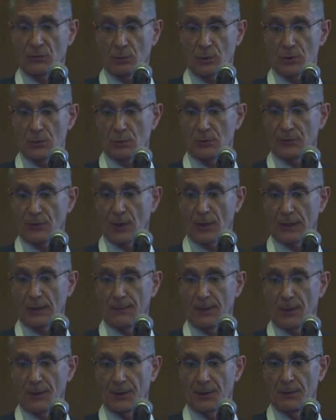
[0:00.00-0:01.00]
which we'll talk
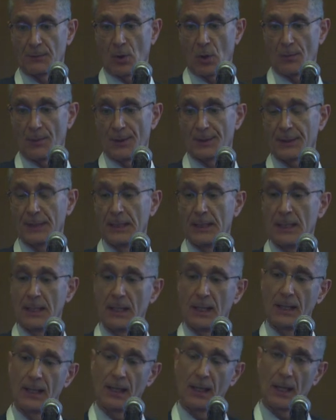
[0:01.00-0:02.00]
about in a moment.
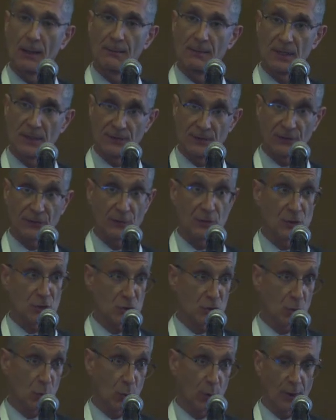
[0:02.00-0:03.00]
In this
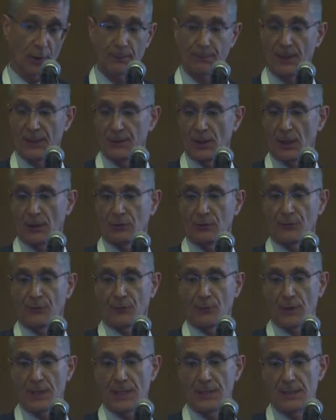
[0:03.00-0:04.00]
initial work by Dr.
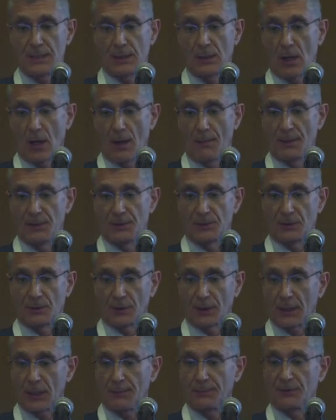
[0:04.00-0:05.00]
Freed, he commented on
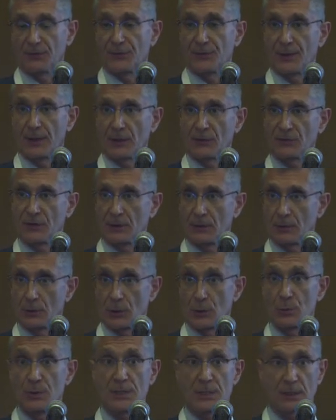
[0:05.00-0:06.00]
a couple of things that are
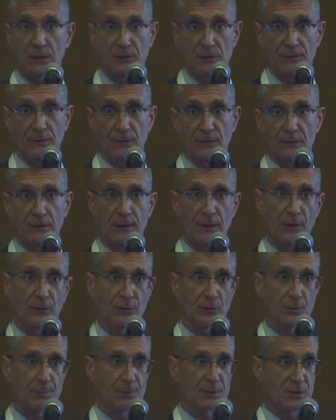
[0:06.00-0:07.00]
unique to this laser,
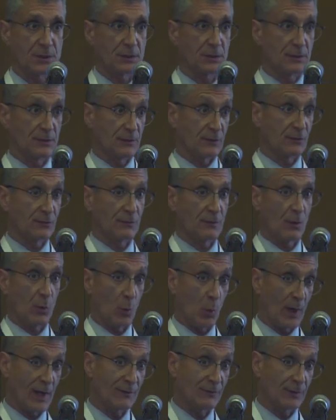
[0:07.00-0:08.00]
particularly this
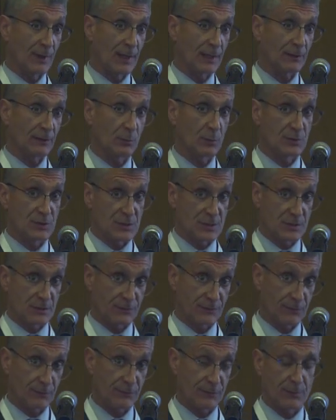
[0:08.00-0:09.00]
wavelength, which is
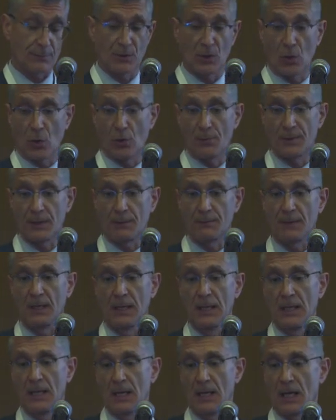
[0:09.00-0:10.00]
different from the HOMIUM,
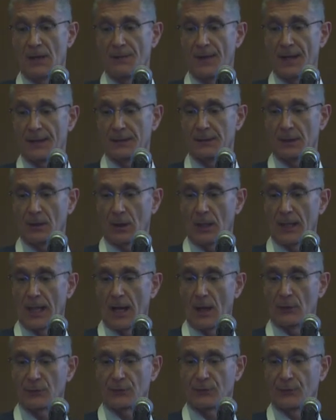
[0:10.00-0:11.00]
and that it
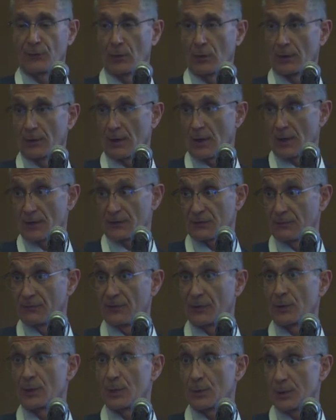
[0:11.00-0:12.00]
allows for some
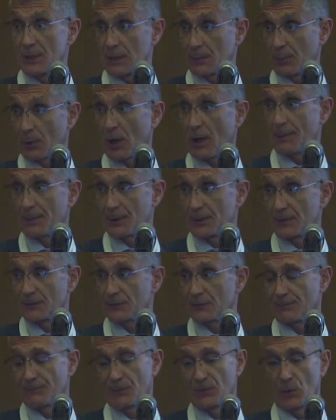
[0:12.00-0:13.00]
very unique
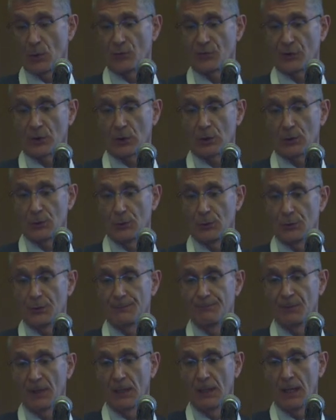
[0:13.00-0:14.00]
properties. And those include
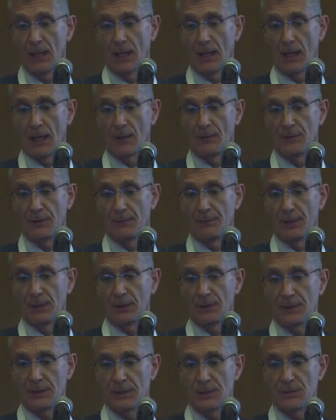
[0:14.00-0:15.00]
the
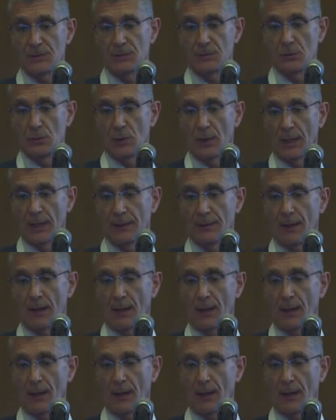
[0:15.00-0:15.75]
ability to